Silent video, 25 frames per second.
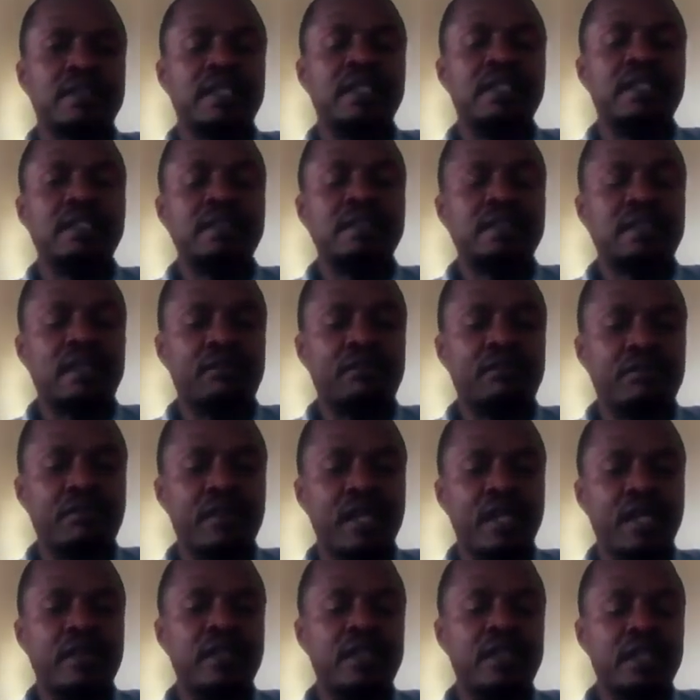and it's a
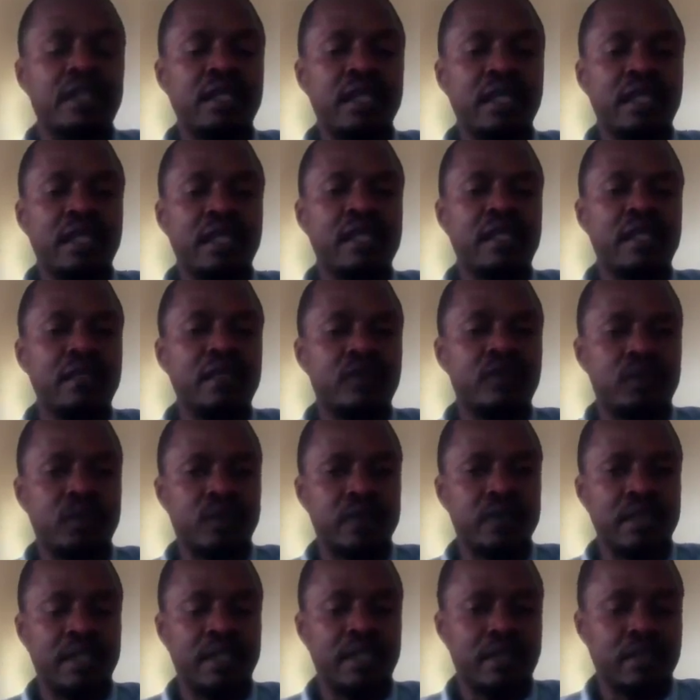very key
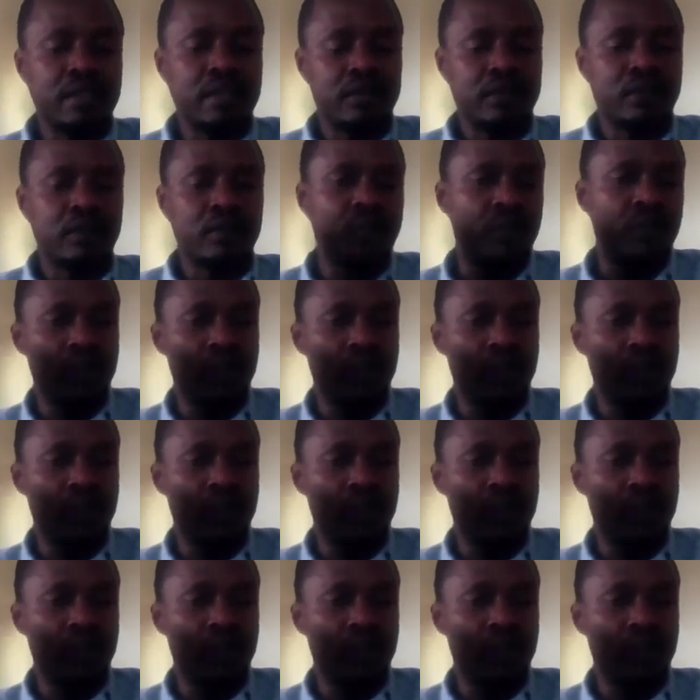utility.